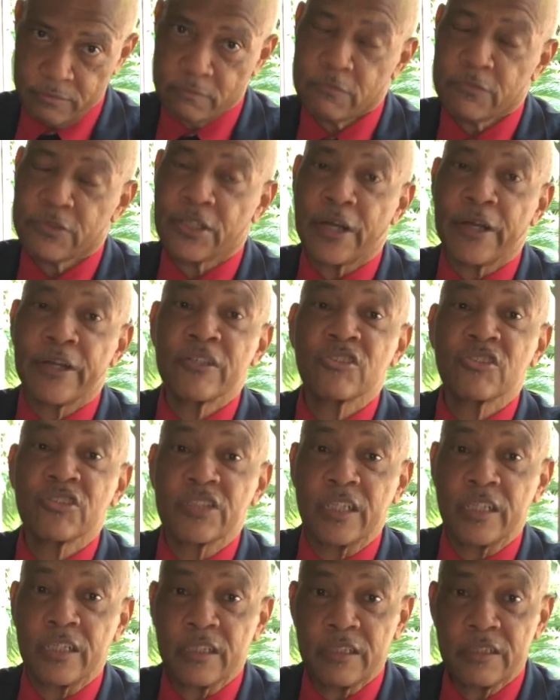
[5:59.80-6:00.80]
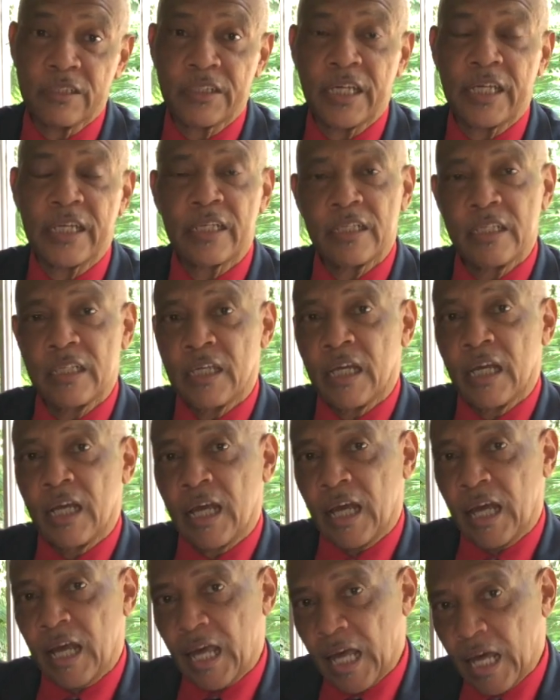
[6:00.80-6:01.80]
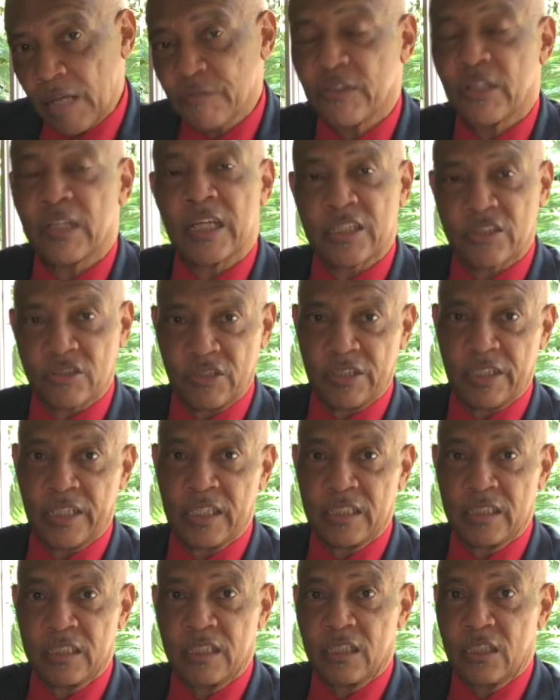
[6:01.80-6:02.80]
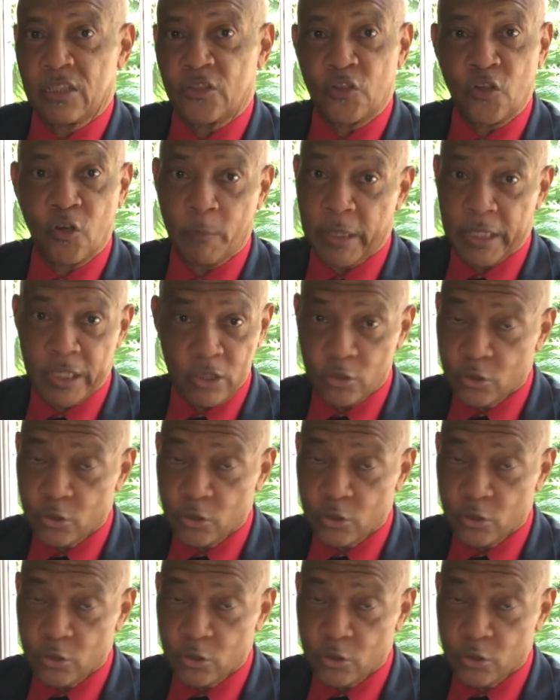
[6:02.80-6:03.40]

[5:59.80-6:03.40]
dare say that after election day, no matter